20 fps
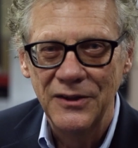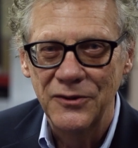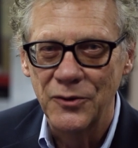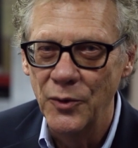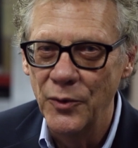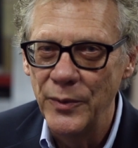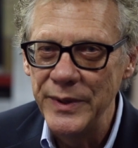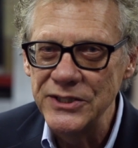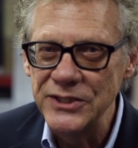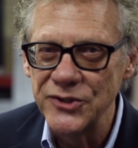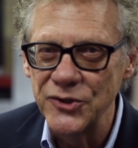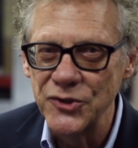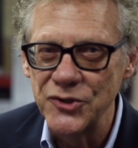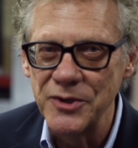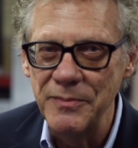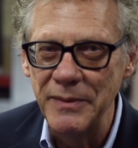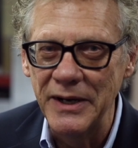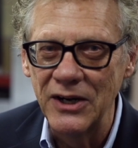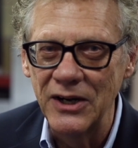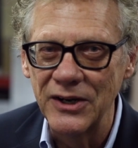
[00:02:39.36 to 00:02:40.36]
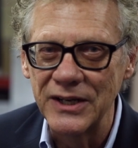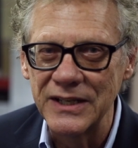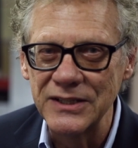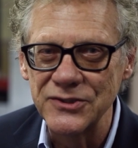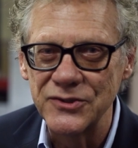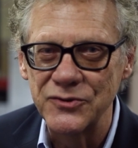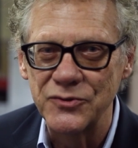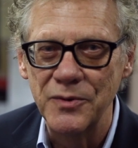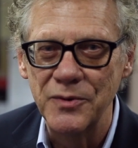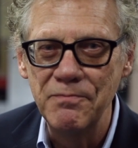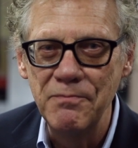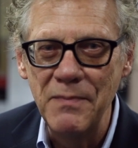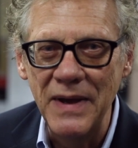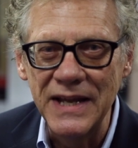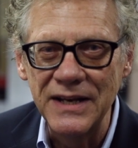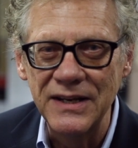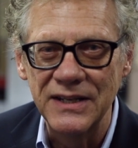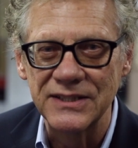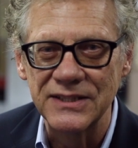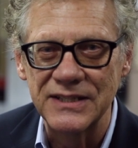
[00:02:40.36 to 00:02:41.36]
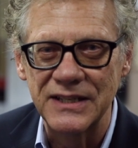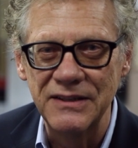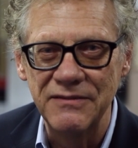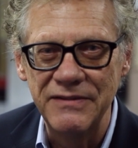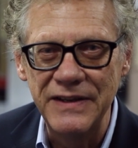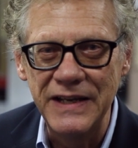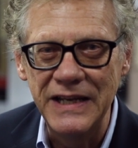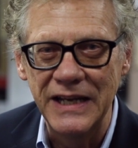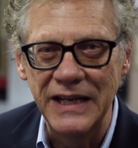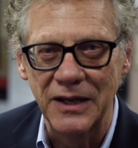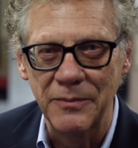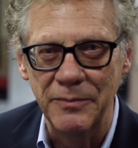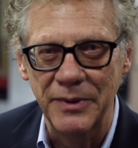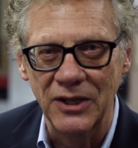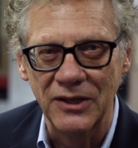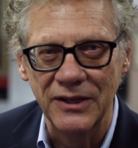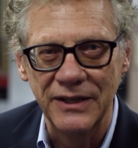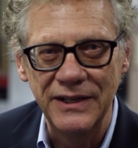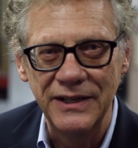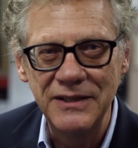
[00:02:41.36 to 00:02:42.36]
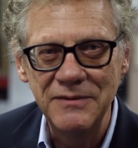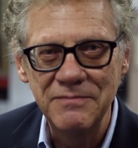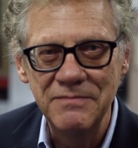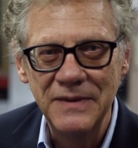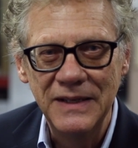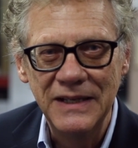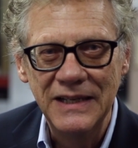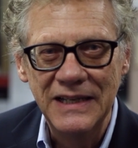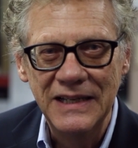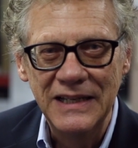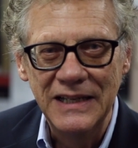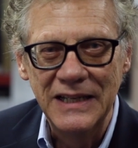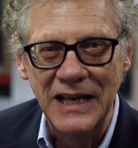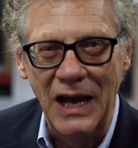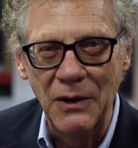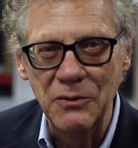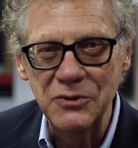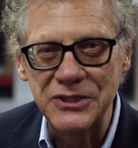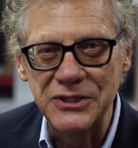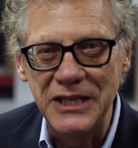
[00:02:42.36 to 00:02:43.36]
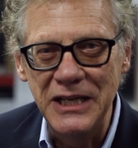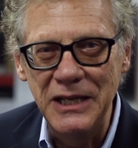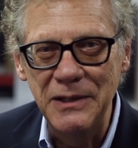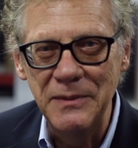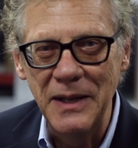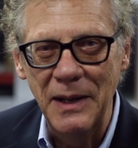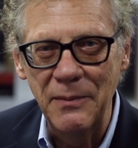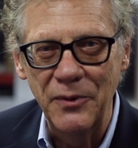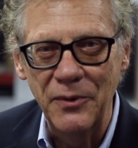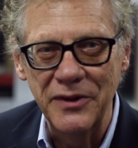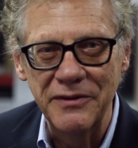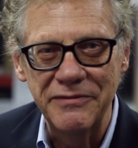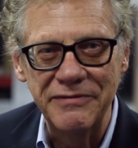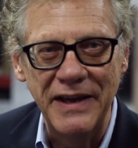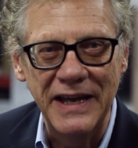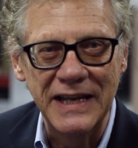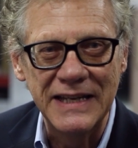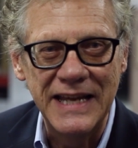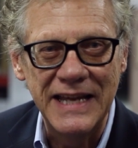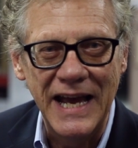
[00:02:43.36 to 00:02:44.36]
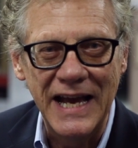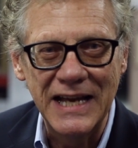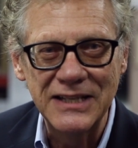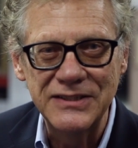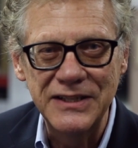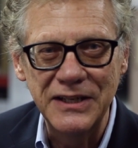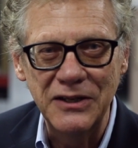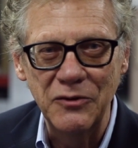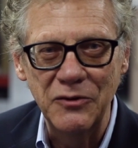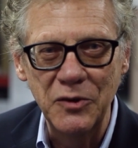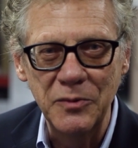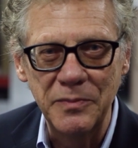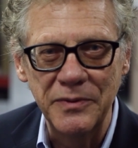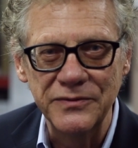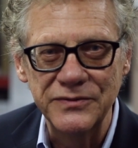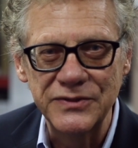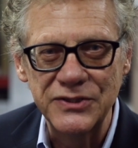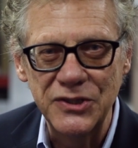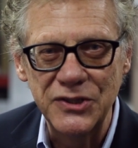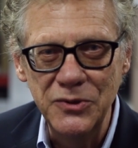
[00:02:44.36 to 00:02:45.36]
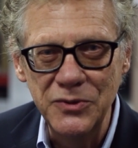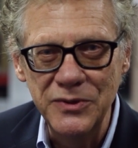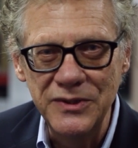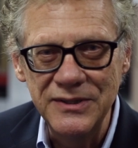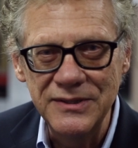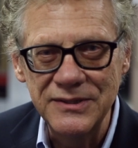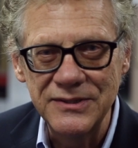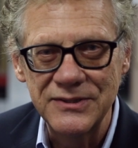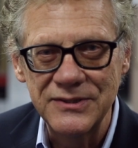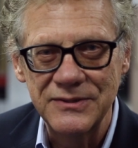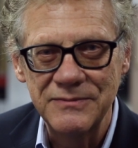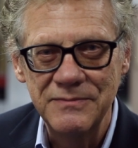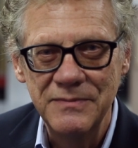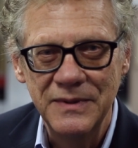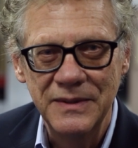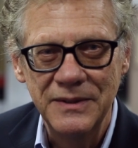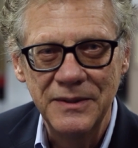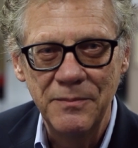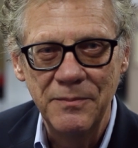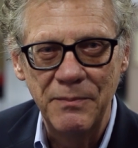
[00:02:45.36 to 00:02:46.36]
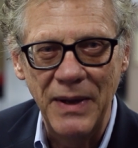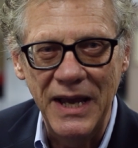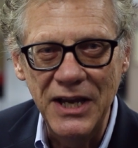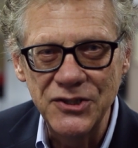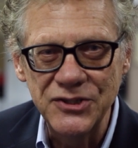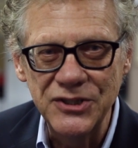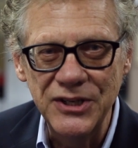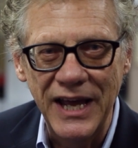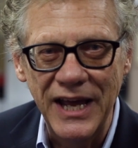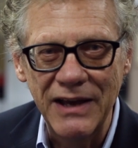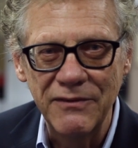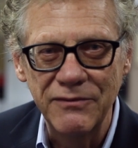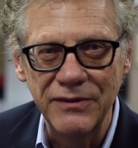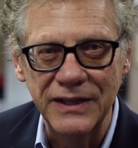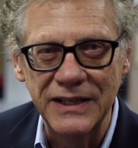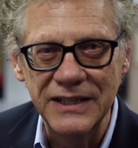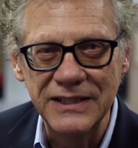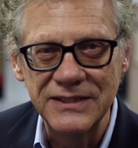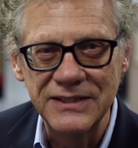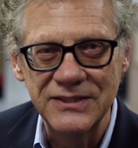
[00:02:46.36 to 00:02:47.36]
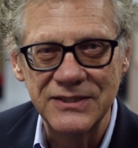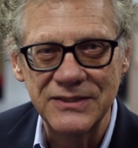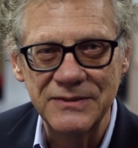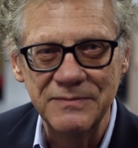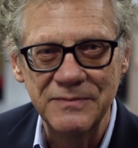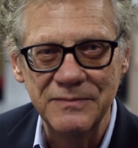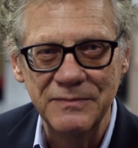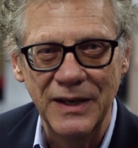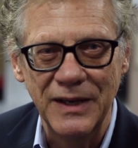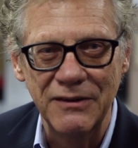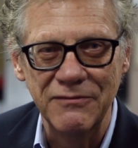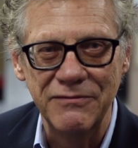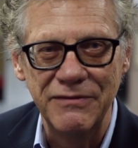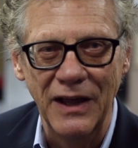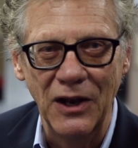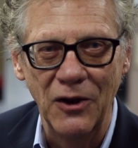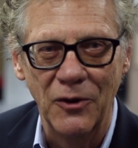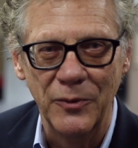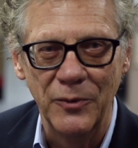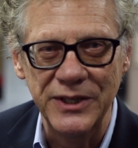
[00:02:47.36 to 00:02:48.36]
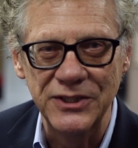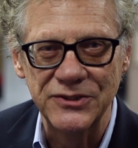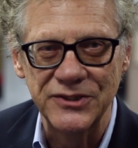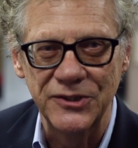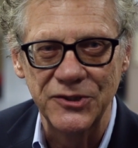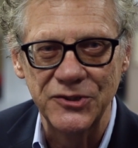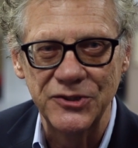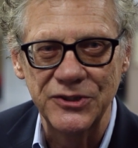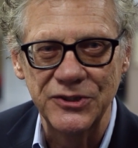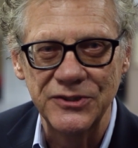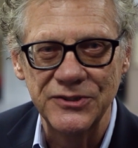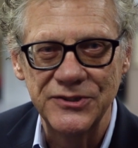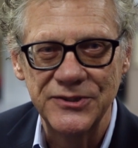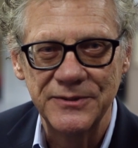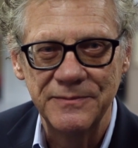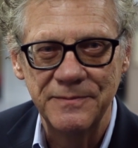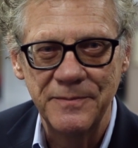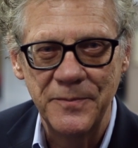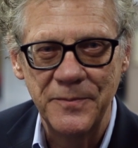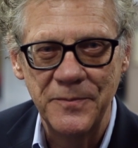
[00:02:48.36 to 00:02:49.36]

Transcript: Through Research America's tremendous convening ability, I was teamed up with a fantastic group of students, patient advocates, and fellow researchers.